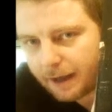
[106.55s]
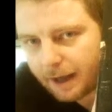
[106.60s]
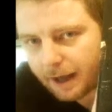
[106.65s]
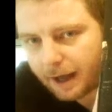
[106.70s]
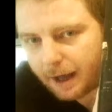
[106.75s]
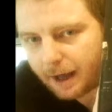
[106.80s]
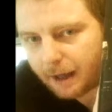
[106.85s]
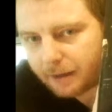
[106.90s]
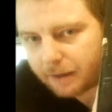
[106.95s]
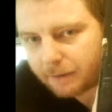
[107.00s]

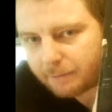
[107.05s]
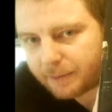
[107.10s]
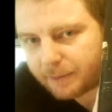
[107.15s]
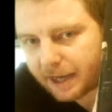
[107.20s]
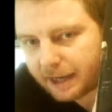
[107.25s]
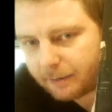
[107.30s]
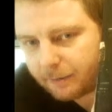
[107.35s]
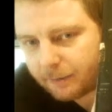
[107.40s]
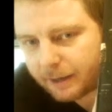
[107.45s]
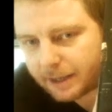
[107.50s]
The
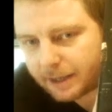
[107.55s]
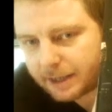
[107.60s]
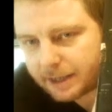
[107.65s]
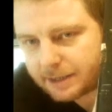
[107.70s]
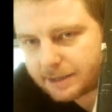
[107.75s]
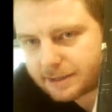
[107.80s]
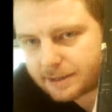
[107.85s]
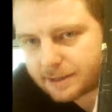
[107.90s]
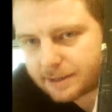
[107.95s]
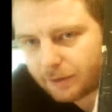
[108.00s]
Penguin
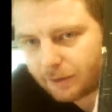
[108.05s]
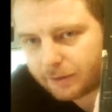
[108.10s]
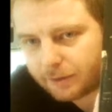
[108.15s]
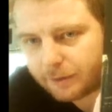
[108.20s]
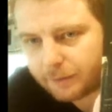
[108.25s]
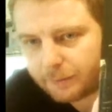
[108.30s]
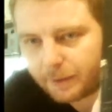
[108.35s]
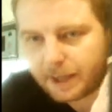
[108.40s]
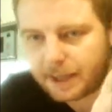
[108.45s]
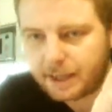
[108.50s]
is on
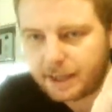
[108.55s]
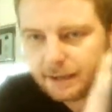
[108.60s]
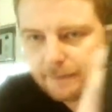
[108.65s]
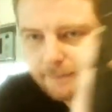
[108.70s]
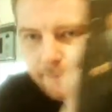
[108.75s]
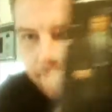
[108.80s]
the way.